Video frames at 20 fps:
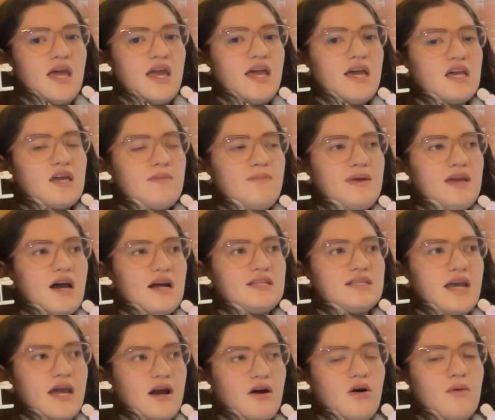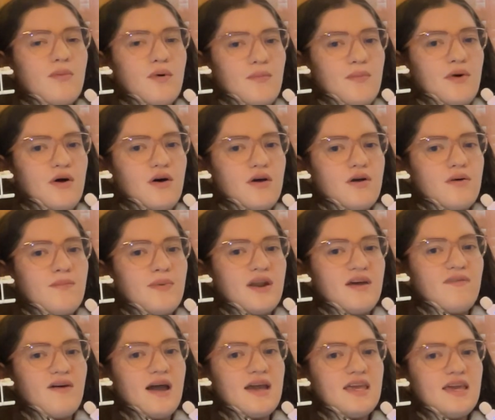It could be a terrible book, but
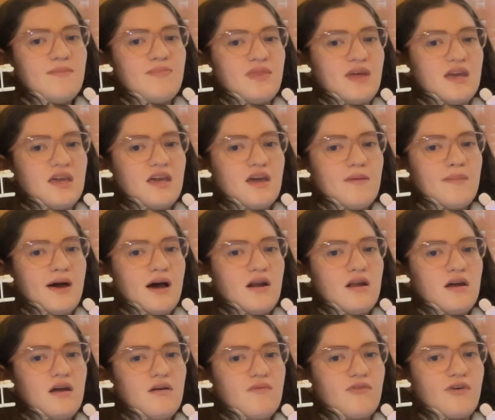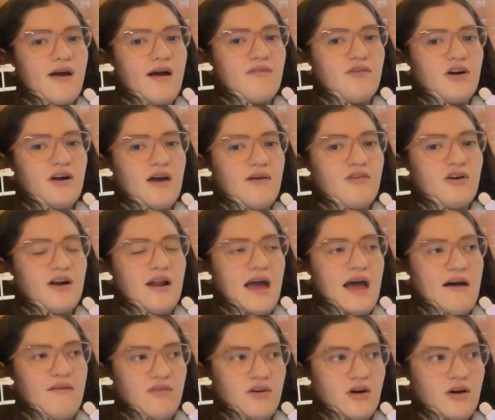if I keep thinking about it forever and ever and
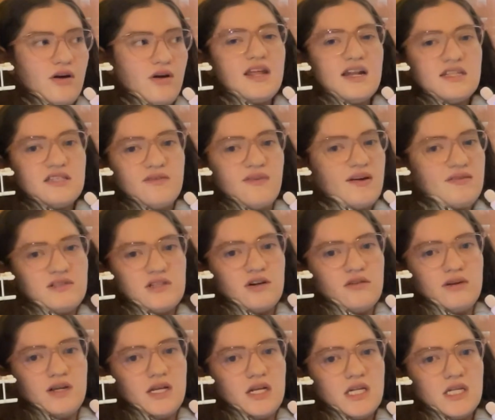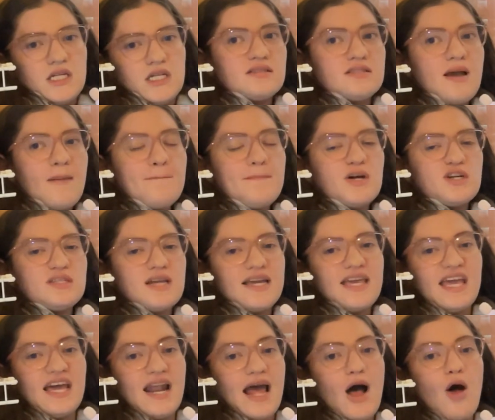ever, then it's a 5-star read. Some books I
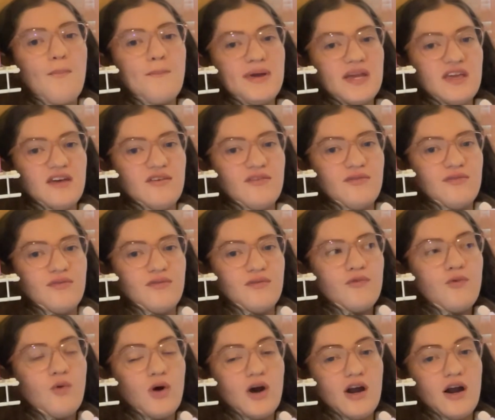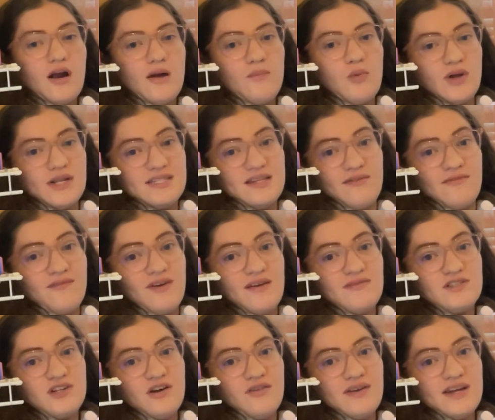can't help but give
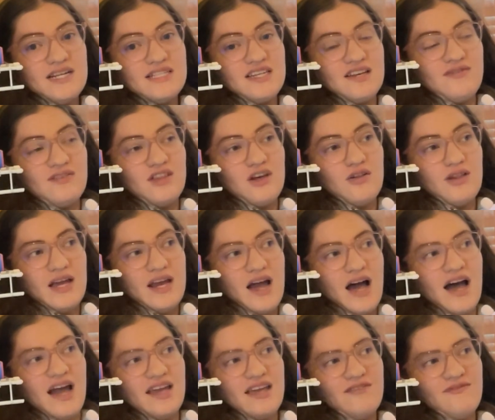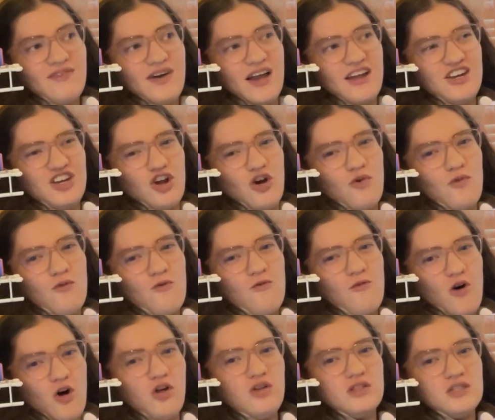4.75 star reads, even though like I can find no
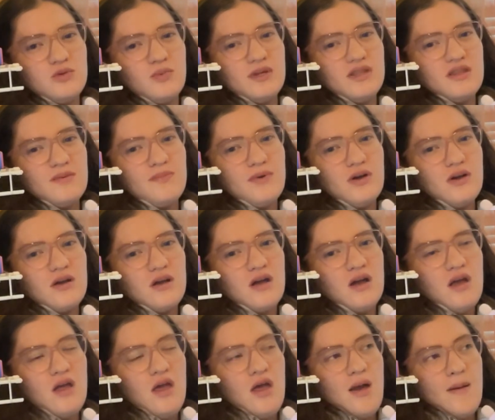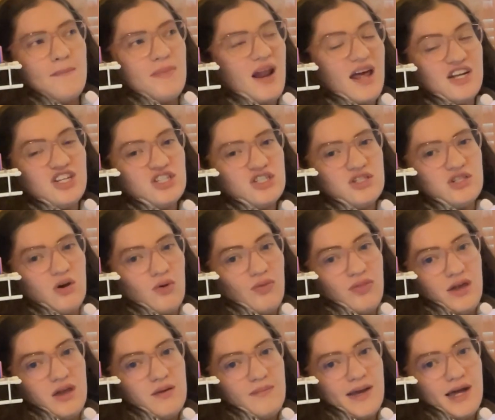fault with the book, but I just don't
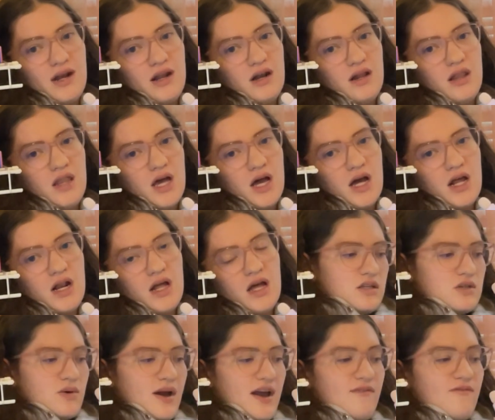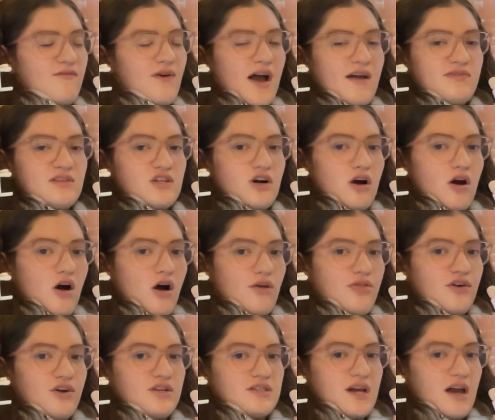think about it a lot. So I have 5-star
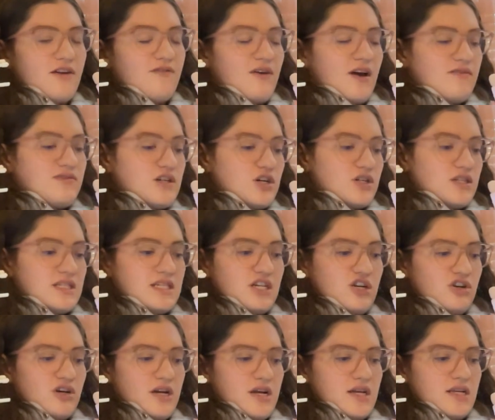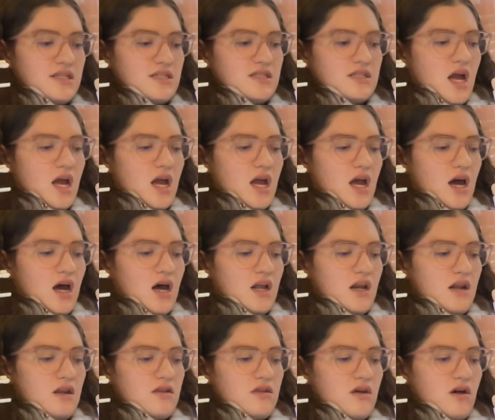authors, I have 5-star series,
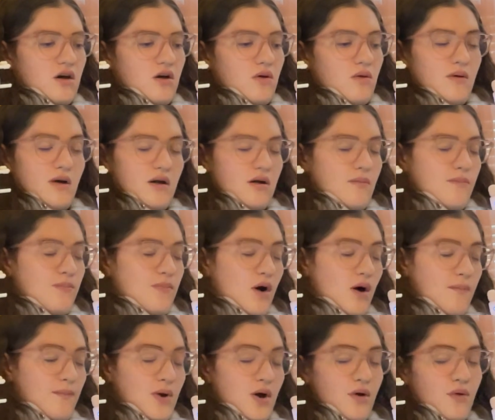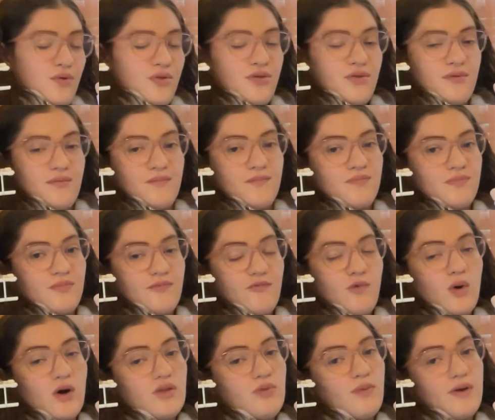and so both
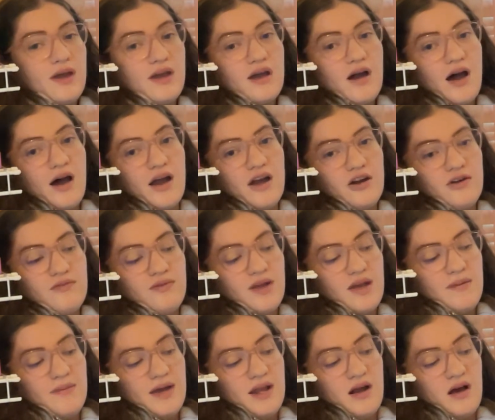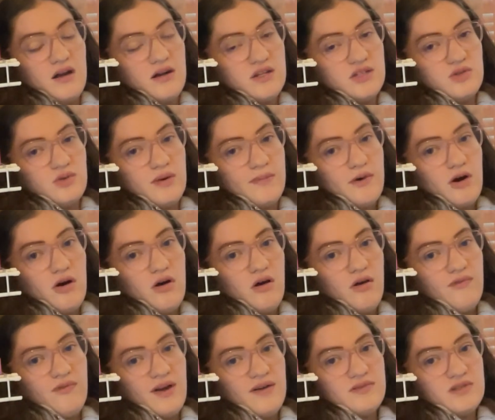Fourth Wing, Iron Flame, and Onyx Storm are
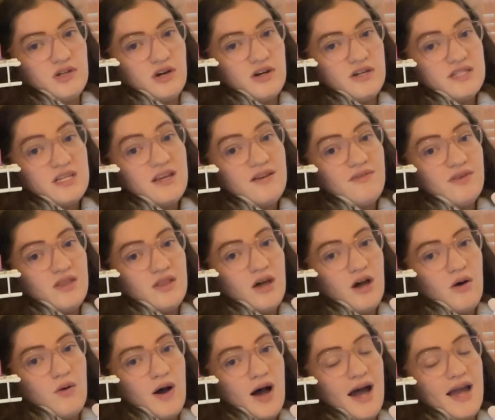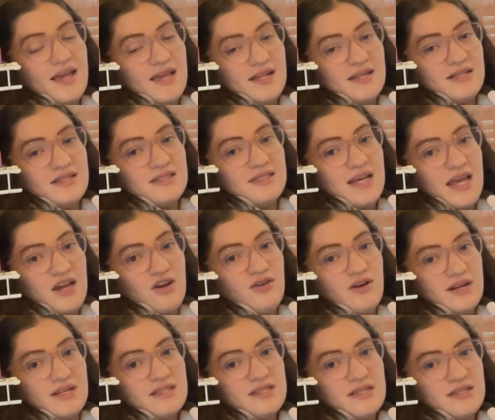all 5 stars, even though I can take
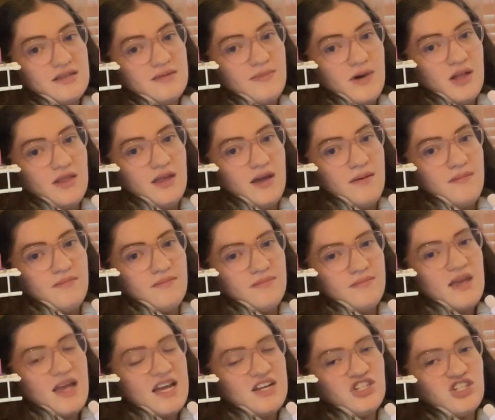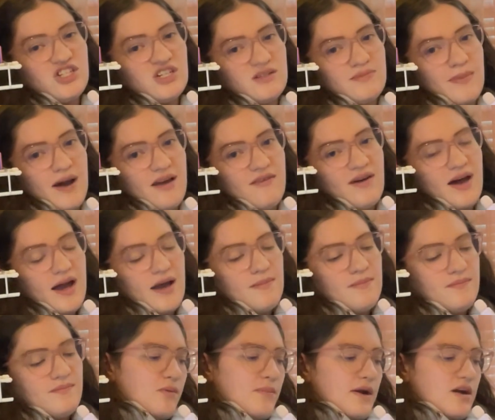criticism on them. It's just my
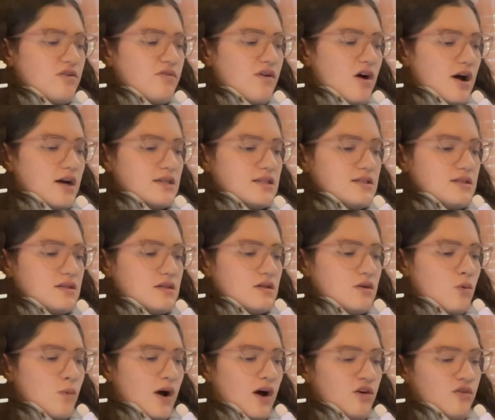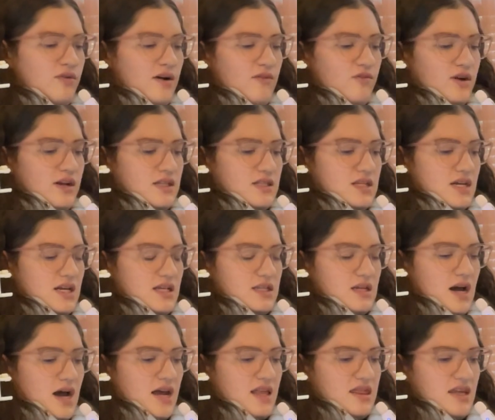vibe. Rebecca Ross, Wild Reverence is,
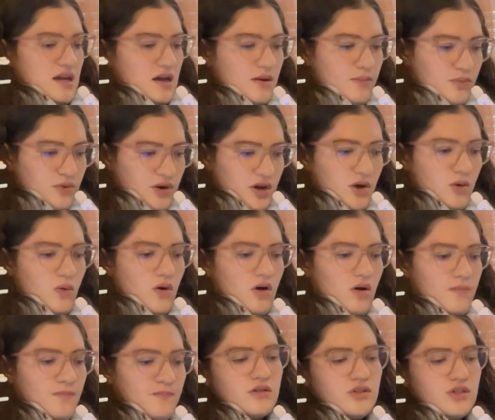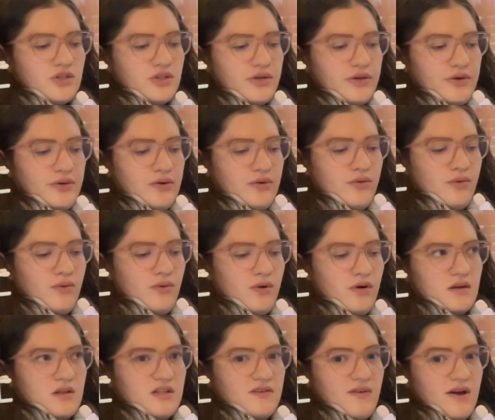I think, a prequel
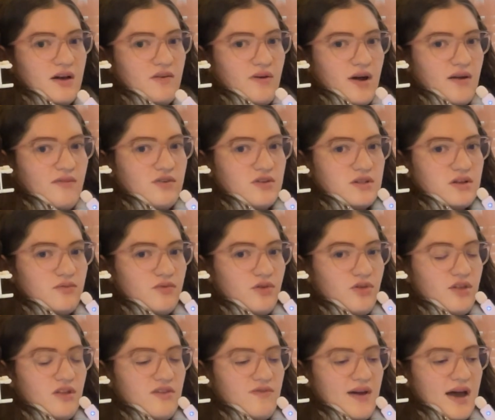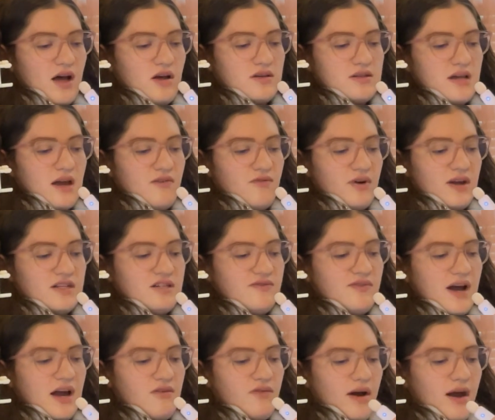to Divine Rivals and Ruthless Vows. I've read
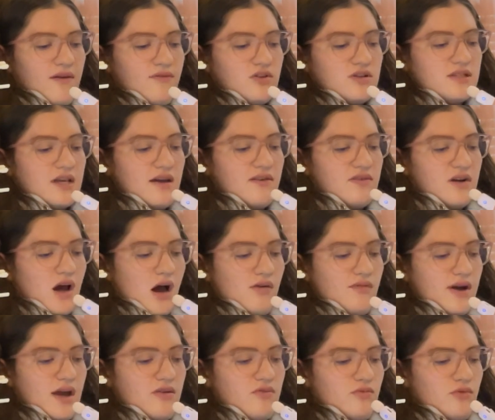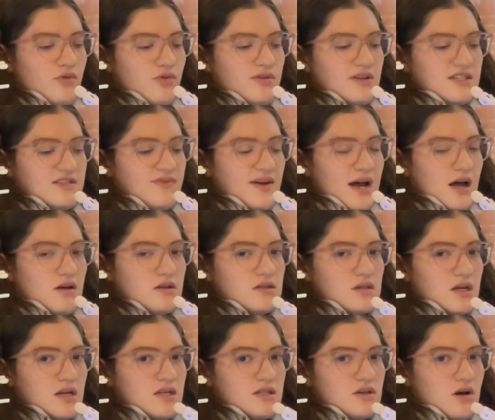Divine Rivals. I have not read Ruthless Vows.
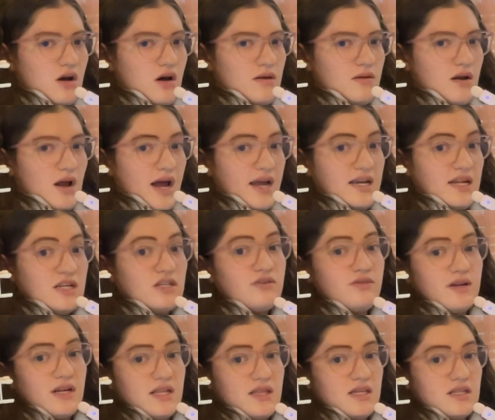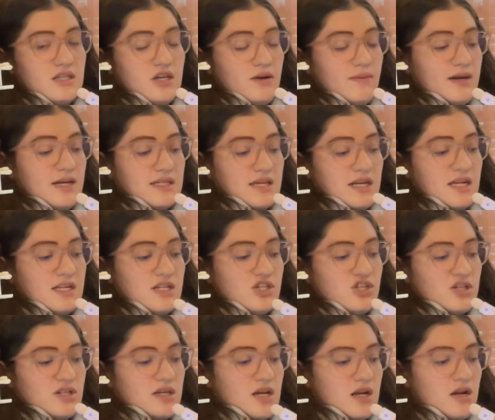It is on, I need to read it this year because I need to
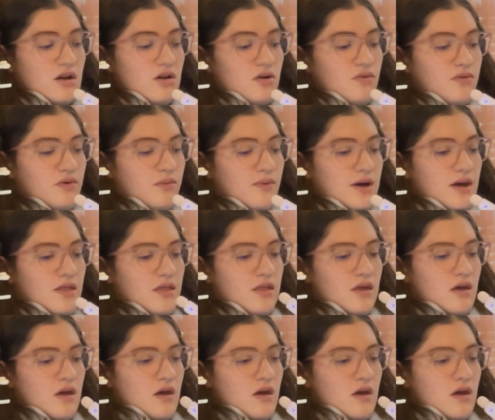just get it over with.